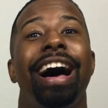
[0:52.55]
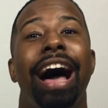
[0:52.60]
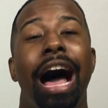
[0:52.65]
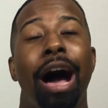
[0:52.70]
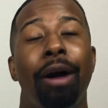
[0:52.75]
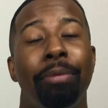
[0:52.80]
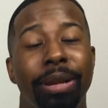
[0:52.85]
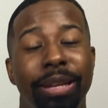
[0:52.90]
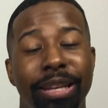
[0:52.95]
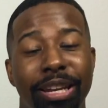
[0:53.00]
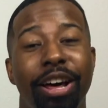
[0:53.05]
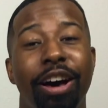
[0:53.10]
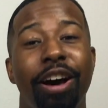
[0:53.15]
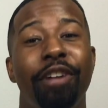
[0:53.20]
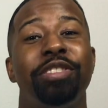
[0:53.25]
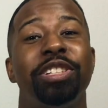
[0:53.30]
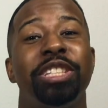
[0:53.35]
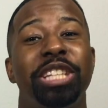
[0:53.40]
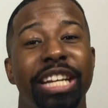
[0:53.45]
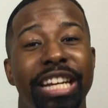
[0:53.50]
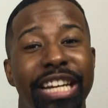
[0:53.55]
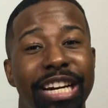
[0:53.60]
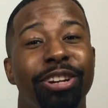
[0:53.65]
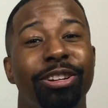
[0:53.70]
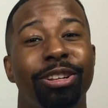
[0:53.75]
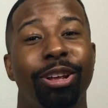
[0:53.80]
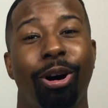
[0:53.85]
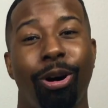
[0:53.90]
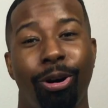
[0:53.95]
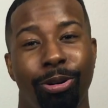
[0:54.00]
I would love to hear
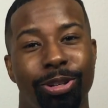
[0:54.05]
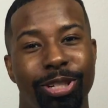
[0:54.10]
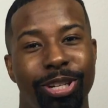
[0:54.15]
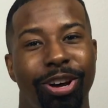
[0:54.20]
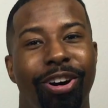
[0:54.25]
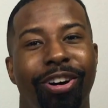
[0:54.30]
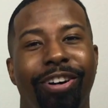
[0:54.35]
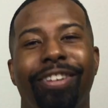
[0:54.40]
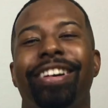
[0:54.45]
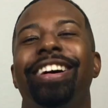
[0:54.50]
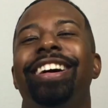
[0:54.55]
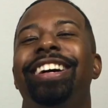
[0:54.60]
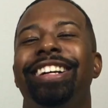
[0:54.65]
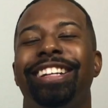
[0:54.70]
the whole song.